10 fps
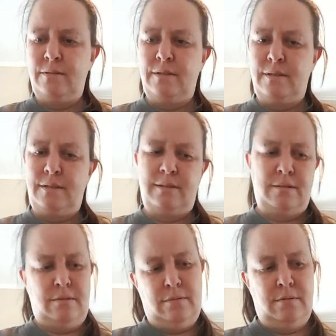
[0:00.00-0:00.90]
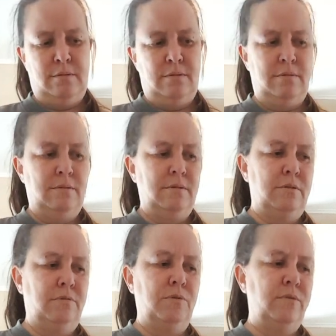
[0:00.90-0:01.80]
the
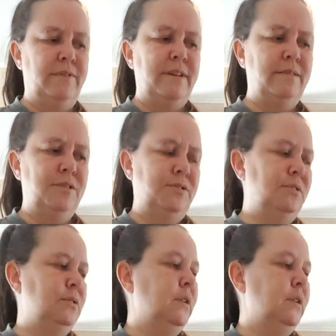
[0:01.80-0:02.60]
coronavirus,